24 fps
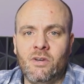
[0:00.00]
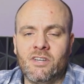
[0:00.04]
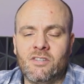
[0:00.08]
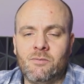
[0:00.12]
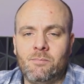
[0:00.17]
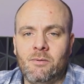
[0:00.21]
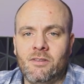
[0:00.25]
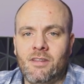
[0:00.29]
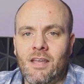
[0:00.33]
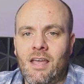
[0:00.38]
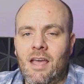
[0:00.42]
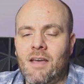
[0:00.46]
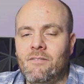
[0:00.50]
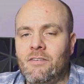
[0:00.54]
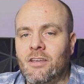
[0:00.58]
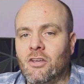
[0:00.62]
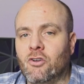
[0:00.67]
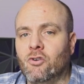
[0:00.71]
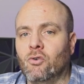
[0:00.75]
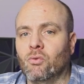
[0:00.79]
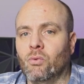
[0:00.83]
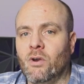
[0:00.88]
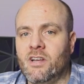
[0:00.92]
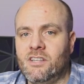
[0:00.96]
wicks, but they have
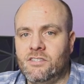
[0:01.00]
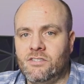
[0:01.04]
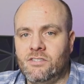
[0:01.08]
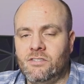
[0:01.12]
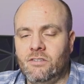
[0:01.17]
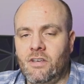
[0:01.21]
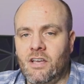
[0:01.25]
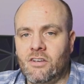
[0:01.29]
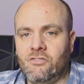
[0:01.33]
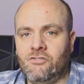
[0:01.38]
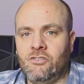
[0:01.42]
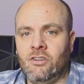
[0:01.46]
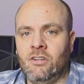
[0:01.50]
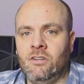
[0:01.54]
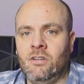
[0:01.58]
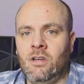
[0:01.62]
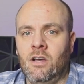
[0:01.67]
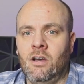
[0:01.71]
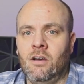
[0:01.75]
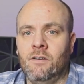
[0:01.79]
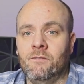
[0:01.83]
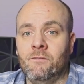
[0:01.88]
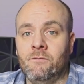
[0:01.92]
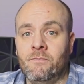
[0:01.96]
a great selection
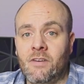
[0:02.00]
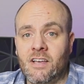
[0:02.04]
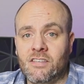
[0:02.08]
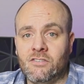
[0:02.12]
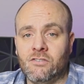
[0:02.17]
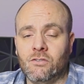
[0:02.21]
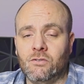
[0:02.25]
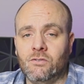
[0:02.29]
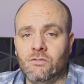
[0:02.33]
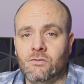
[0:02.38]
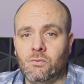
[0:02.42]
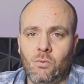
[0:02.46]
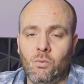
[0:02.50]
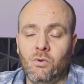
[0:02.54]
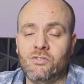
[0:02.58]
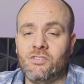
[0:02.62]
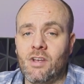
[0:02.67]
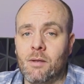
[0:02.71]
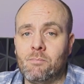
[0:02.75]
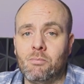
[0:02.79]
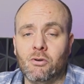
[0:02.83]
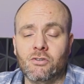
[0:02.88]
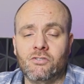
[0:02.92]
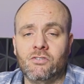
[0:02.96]
of vessels, which
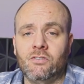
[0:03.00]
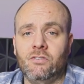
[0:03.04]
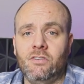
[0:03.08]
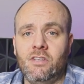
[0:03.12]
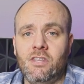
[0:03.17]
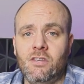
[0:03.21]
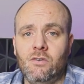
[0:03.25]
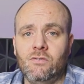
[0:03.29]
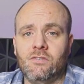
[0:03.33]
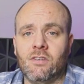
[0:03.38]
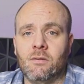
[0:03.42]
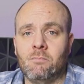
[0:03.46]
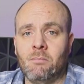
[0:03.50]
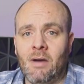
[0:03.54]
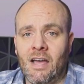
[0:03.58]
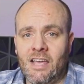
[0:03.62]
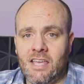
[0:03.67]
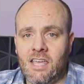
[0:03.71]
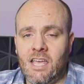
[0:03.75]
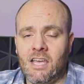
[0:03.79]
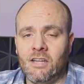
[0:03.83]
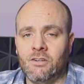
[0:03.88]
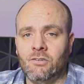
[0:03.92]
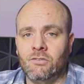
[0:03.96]
I personally use in
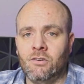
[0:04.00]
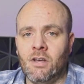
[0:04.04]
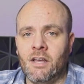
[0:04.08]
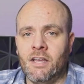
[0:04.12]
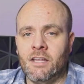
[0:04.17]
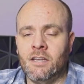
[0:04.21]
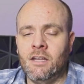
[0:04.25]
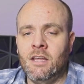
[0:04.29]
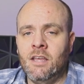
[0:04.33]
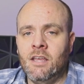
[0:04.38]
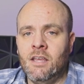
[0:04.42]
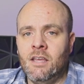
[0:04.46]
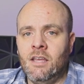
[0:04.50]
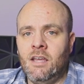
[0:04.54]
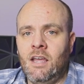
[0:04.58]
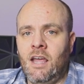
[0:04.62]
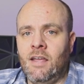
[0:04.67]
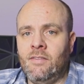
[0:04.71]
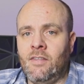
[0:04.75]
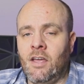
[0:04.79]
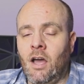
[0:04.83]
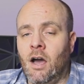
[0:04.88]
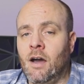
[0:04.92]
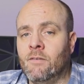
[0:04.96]
my candle line,
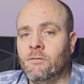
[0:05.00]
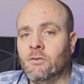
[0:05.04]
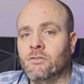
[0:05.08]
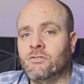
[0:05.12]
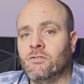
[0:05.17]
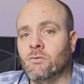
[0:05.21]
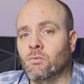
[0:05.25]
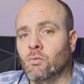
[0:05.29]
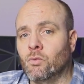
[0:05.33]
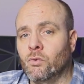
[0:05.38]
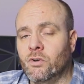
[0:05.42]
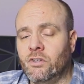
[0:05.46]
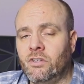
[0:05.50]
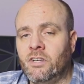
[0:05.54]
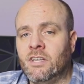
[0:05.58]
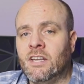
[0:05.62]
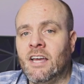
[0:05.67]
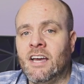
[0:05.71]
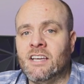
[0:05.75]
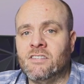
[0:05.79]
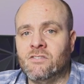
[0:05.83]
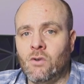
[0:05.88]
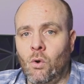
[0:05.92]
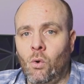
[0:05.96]
and they offer some really
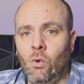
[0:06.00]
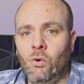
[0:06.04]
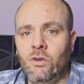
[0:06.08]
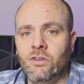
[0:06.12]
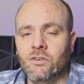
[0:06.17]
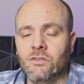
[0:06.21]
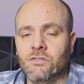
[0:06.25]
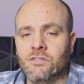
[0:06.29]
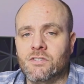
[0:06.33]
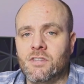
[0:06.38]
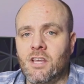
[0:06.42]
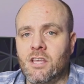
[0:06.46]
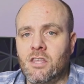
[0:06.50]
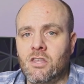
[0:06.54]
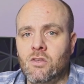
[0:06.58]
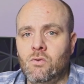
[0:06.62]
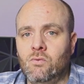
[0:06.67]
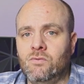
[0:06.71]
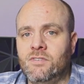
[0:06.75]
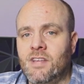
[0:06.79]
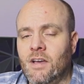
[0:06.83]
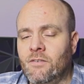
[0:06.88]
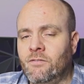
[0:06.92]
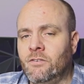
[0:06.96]
nice oils that
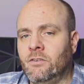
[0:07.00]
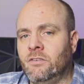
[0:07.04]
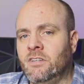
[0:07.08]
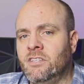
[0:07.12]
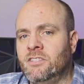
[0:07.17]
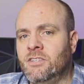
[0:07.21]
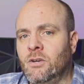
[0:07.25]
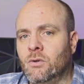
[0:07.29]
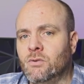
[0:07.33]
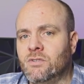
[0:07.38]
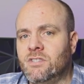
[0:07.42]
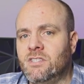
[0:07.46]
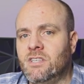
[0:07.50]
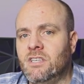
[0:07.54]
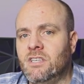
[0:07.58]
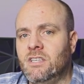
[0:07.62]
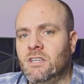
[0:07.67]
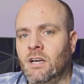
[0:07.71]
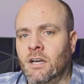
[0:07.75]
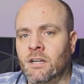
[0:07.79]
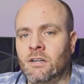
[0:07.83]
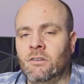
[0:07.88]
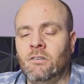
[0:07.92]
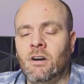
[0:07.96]
you definitely don't see
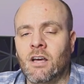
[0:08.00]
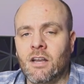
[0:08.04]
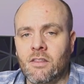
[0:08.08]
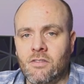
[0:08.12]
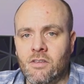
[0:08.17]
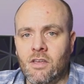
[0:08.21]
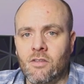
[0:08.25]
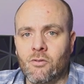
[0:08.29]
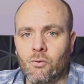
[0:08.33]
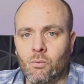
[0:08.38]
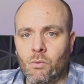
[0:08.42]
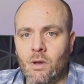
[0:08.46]
on a lot of the other